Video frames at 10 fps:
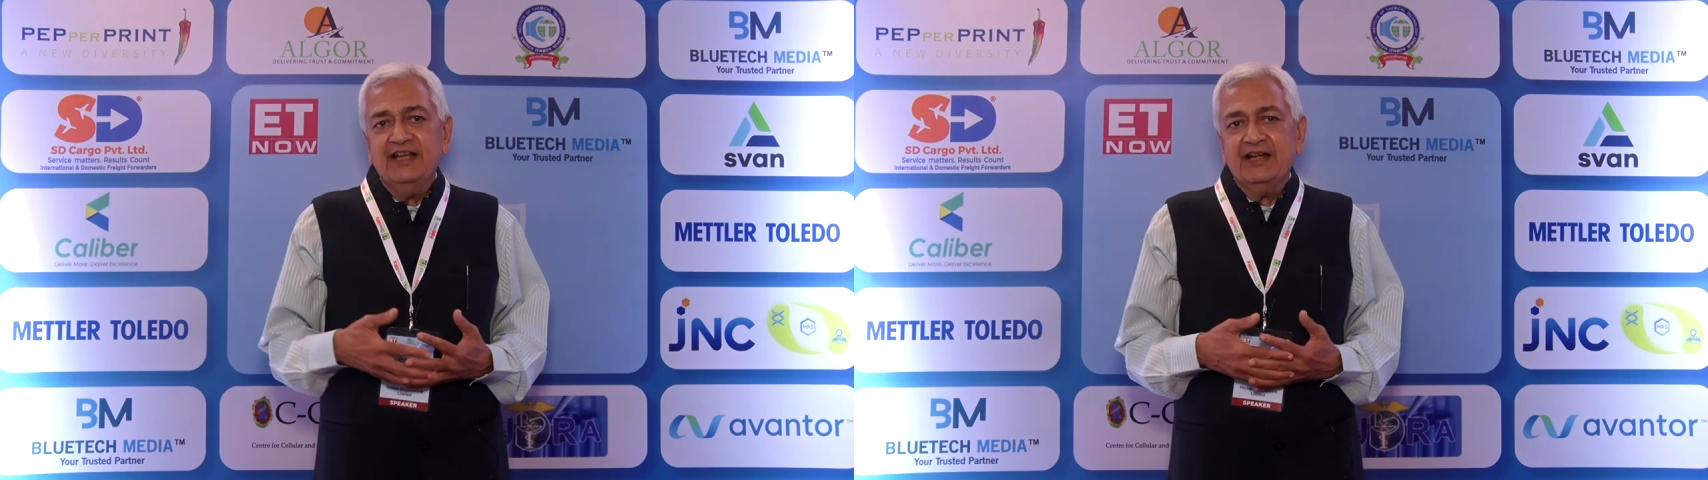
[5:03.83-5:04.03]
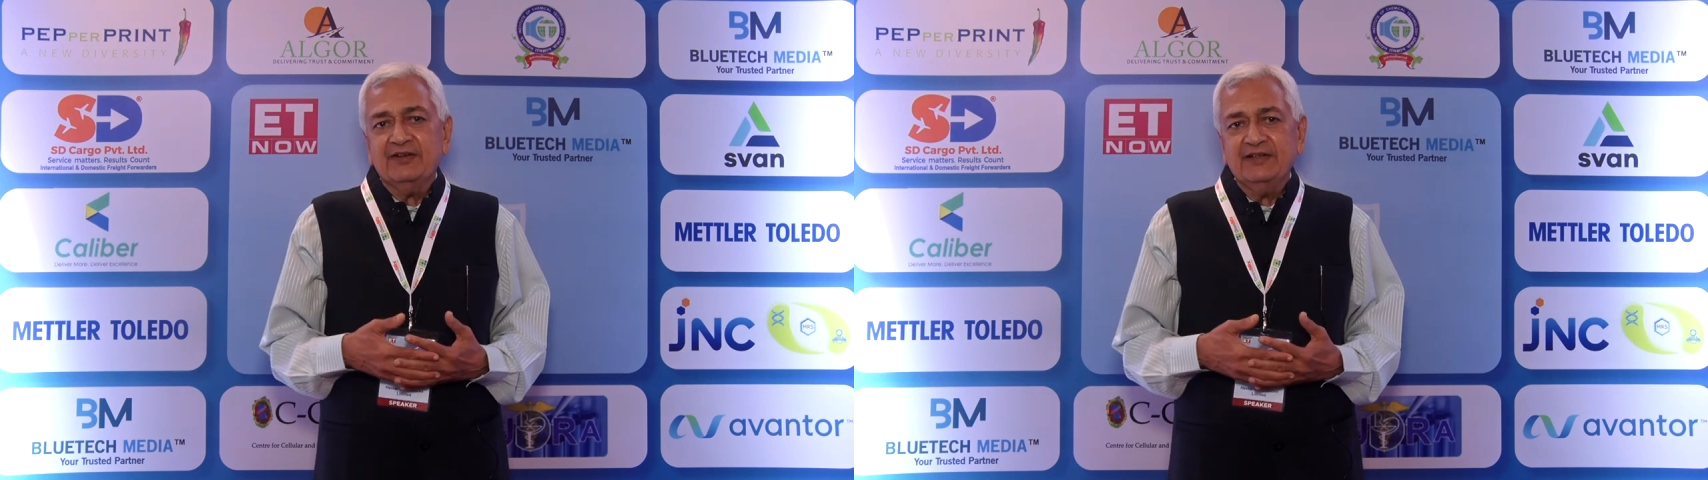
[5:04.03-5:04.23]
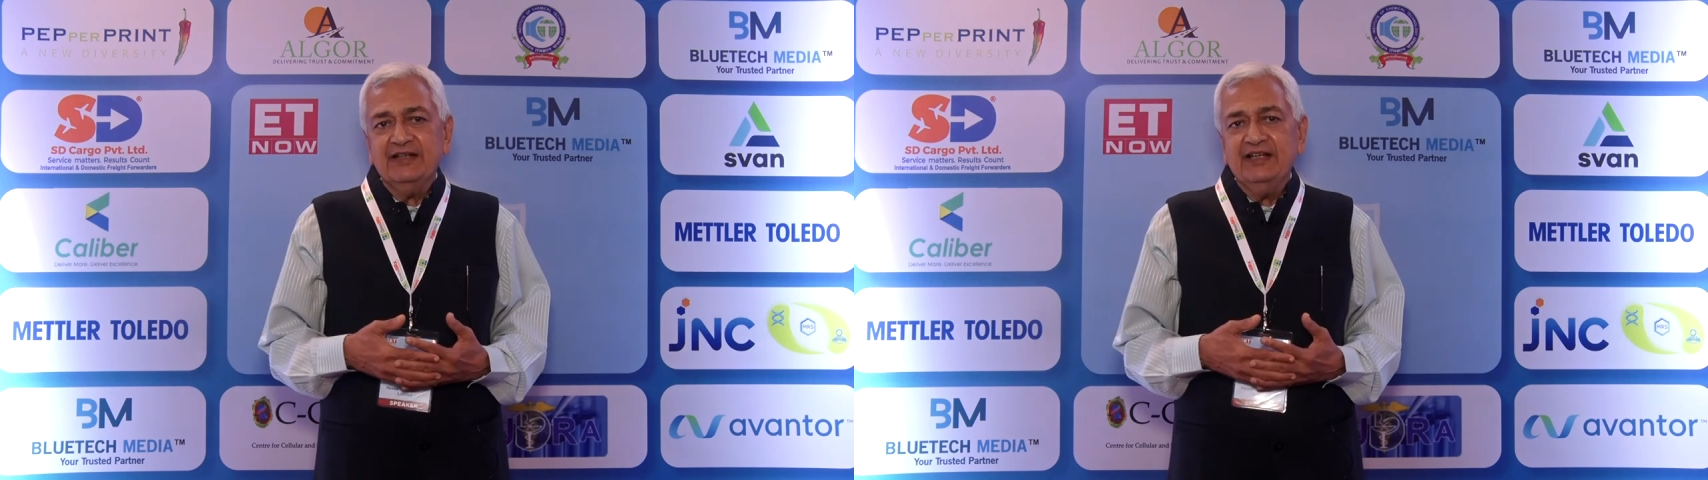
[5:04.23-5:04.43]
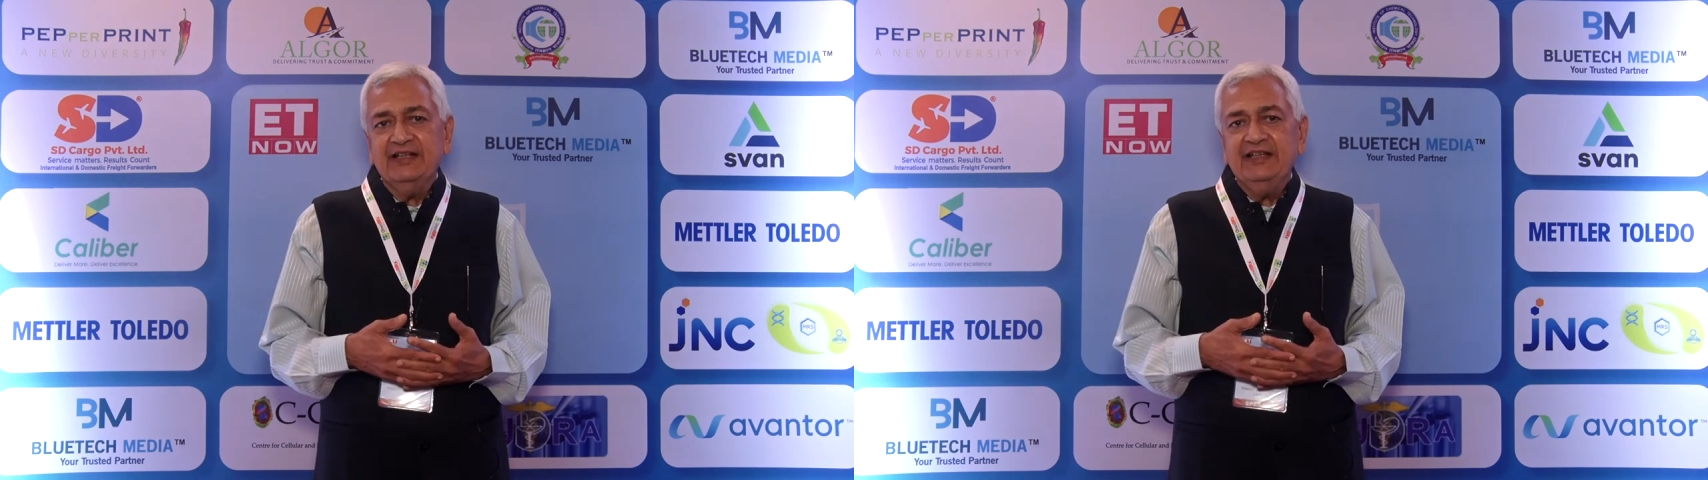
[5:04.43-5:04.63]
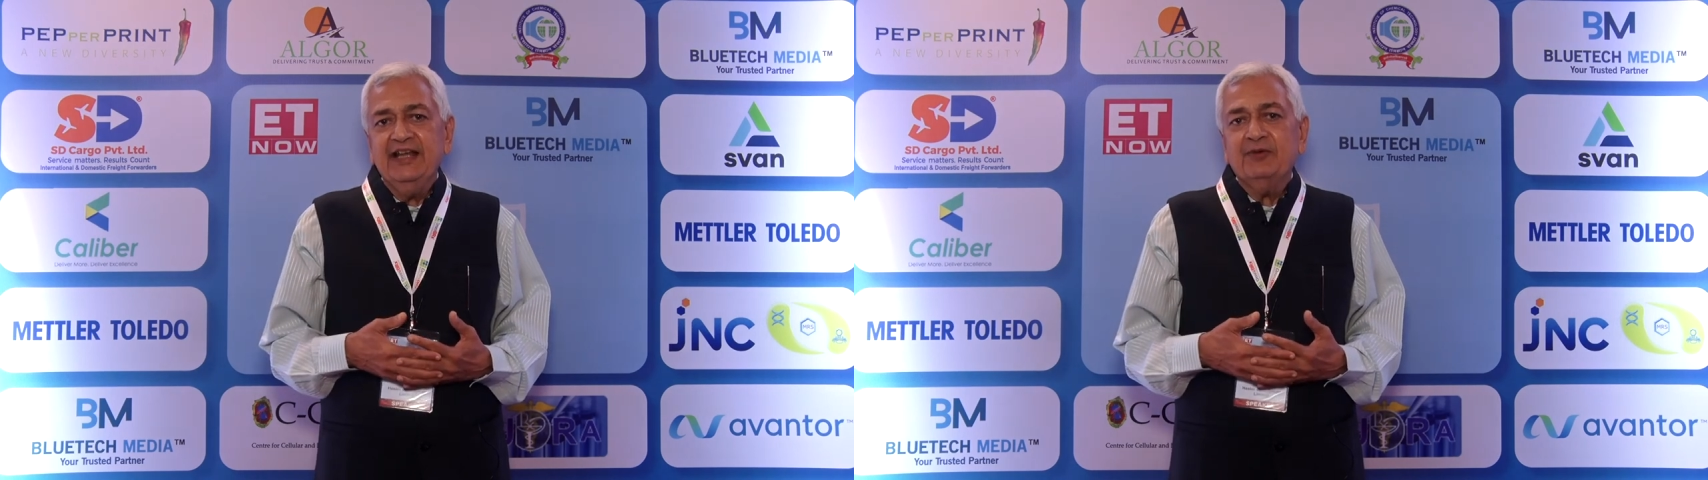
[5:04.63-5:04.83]
are
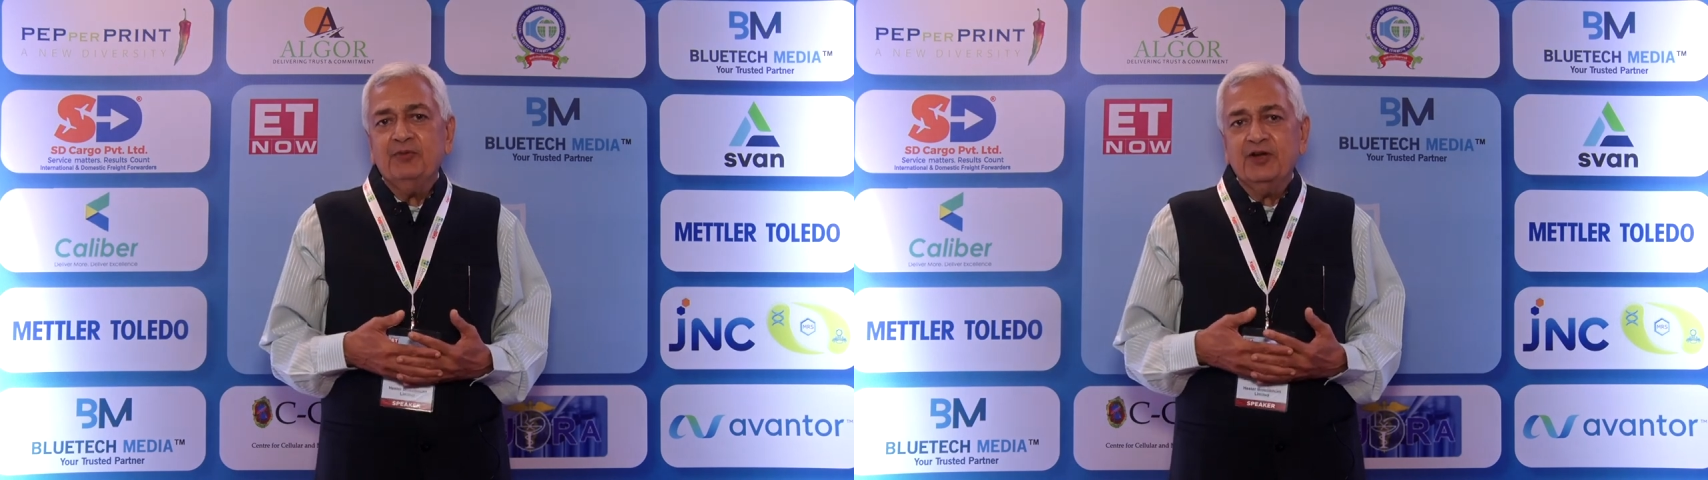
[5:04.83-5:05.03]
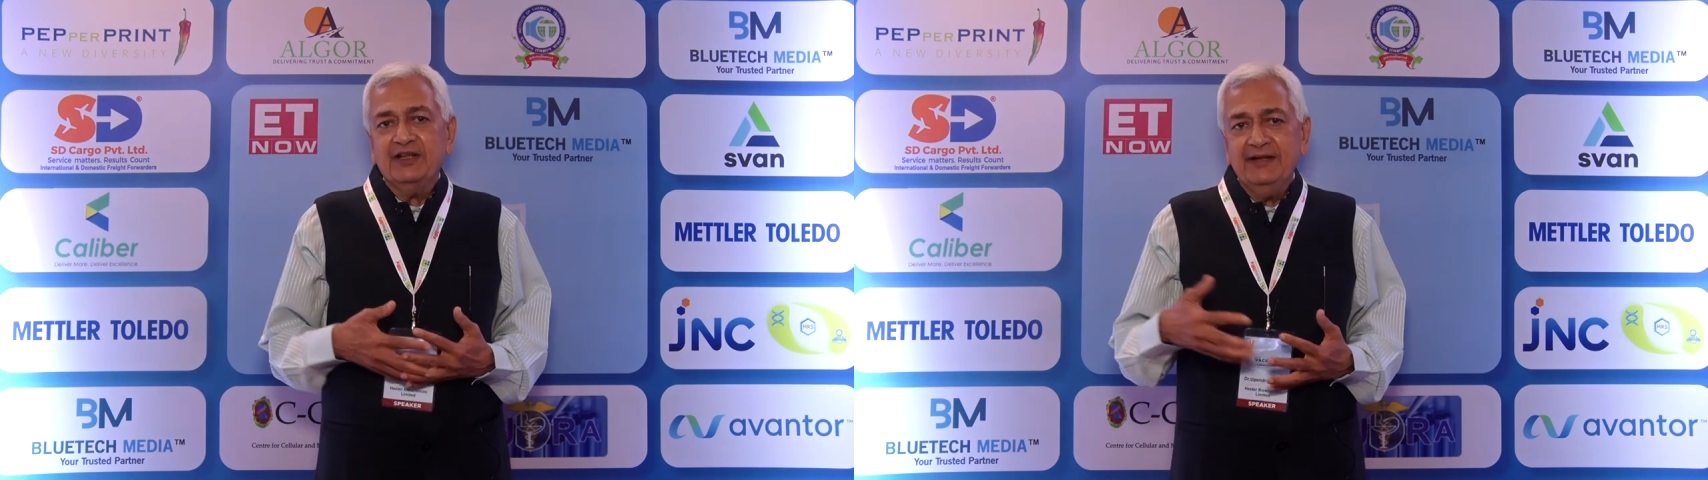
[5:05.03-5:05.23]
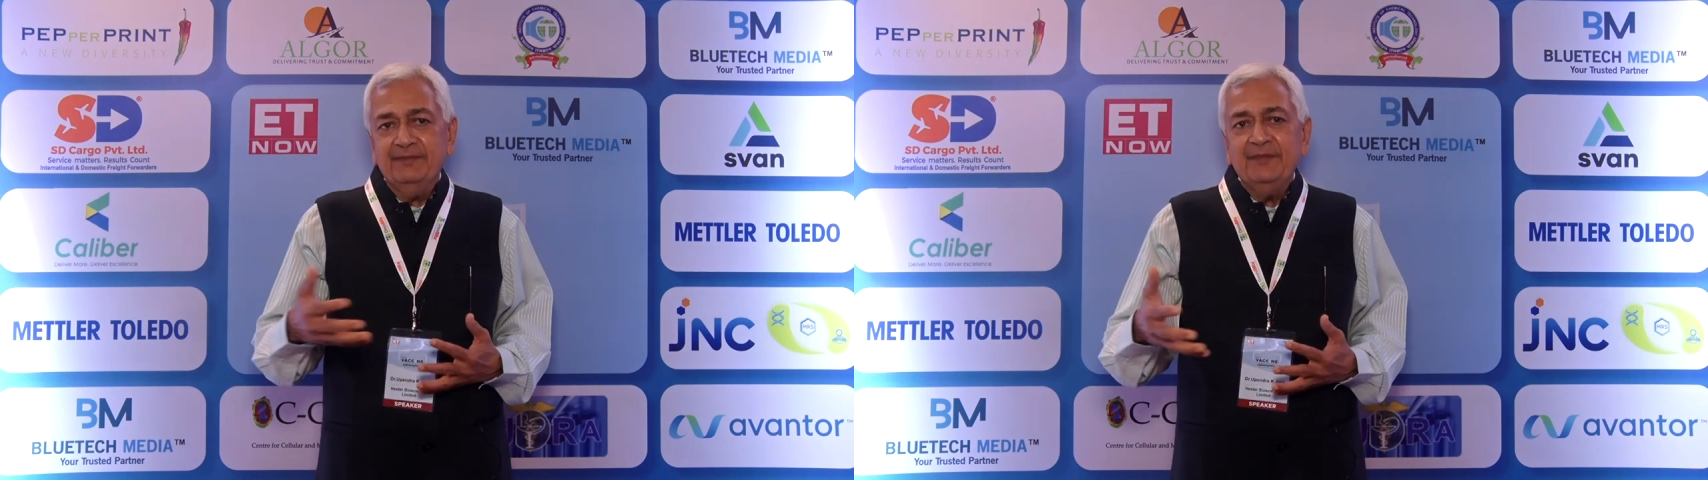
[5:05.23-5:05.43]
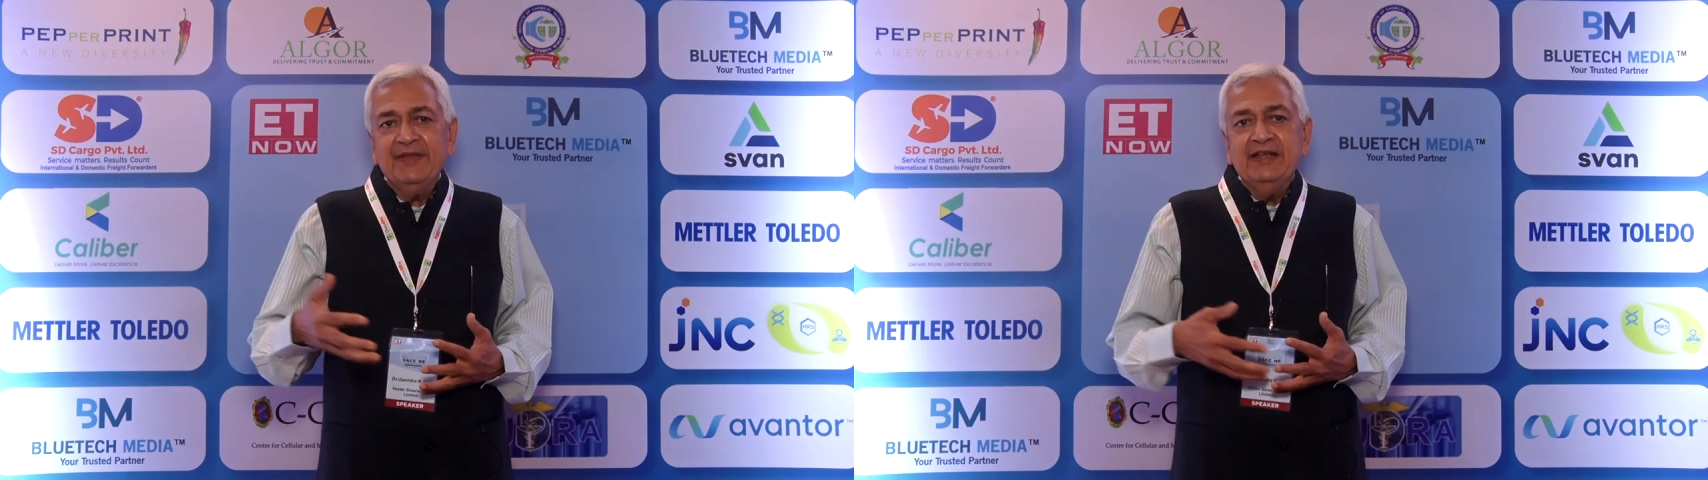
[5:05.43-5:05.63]
there for them,